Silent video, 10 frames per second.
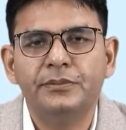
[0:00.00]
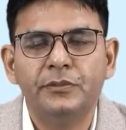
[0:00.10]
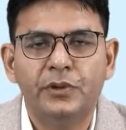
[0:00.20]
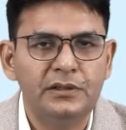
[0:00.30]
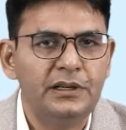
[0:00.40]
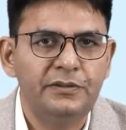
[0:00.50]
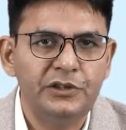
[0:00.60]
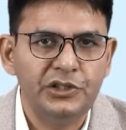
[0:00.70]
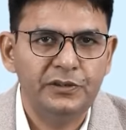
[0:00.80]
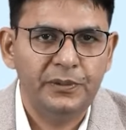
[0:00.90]
What is the
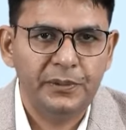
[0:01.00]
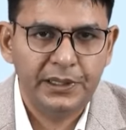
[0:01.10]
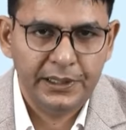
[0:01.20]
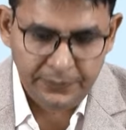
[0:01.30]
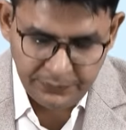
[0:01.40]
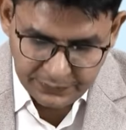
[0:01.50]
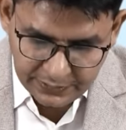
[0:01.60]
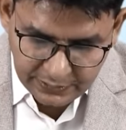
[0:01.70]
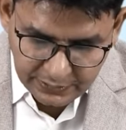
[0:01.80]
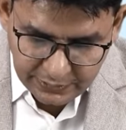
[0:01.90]
definition of immunity?
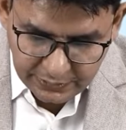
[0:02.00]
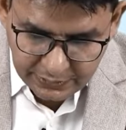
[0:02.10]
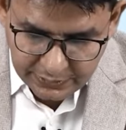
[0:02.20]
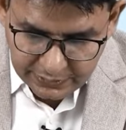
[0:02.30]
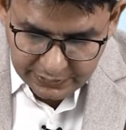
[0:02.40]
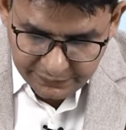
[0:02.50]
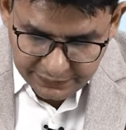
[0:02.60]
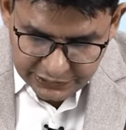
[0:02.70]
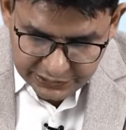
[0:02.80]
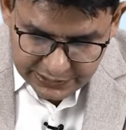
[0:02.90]

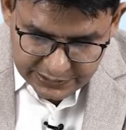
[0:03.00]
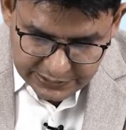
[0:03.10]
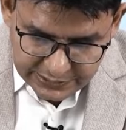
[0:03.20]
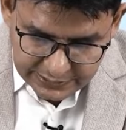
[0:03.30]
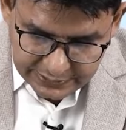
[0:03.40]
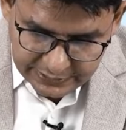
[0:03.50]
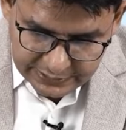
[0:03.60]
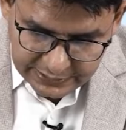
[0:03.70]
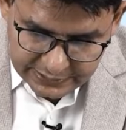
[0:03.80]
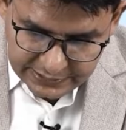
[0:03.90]
Definition is
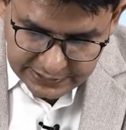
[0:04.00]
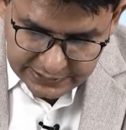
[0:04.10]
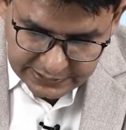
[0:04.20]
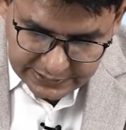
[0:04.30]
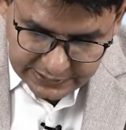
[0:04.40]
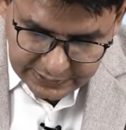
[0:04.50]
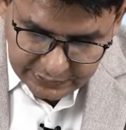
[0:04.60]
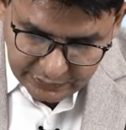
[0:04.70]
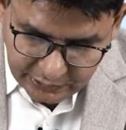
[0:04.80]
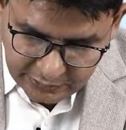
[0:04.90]
resistance
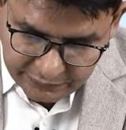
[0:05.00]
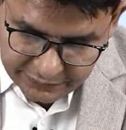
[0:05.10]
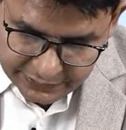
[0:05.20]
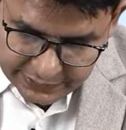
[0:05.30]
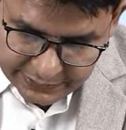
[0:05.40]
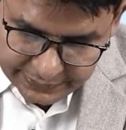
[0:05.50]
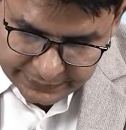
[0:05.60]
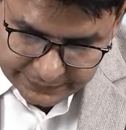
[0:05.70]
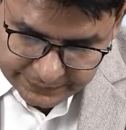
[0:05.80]
offered